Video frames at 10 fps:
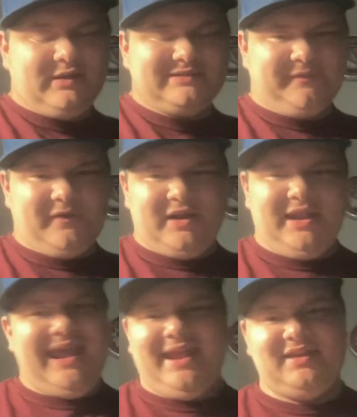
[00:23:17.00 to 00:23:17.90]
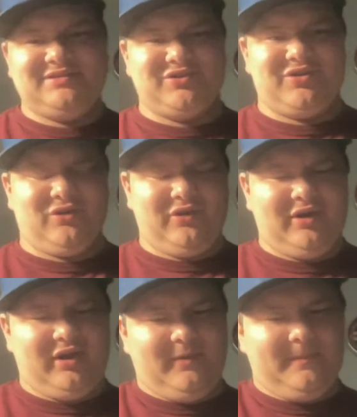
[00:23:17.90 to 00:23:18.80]
It's a fun 80s song.
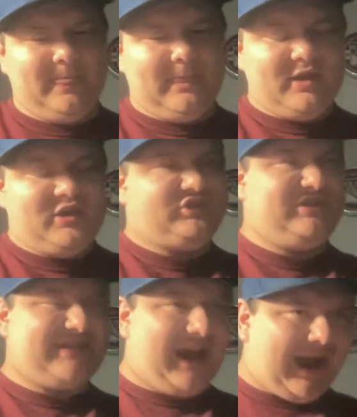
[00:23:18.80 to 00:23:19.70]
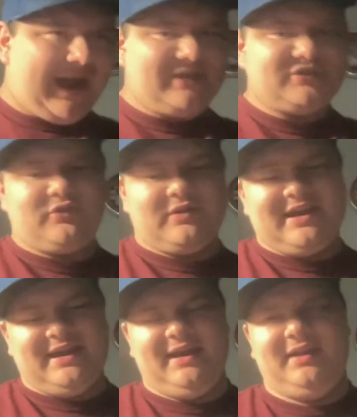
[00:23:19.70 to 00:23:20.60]
She's Hot is
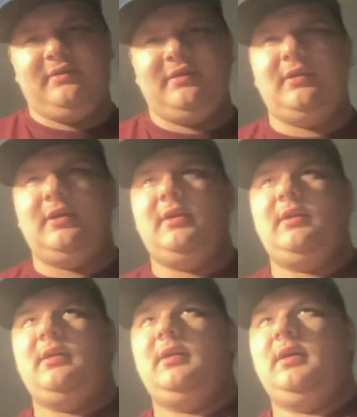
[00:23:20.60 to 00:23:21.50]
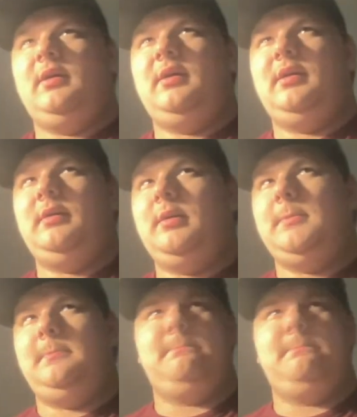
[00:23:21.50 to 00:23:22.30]
great. I